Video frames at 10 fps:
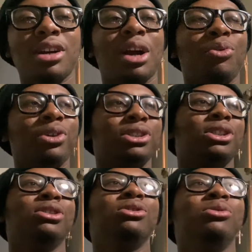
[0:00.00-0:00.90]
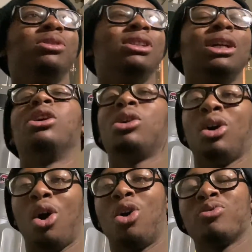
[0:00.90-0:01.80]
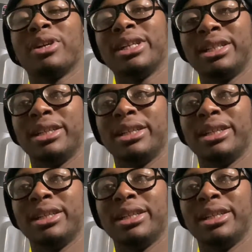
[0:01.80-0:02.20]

I want to do all red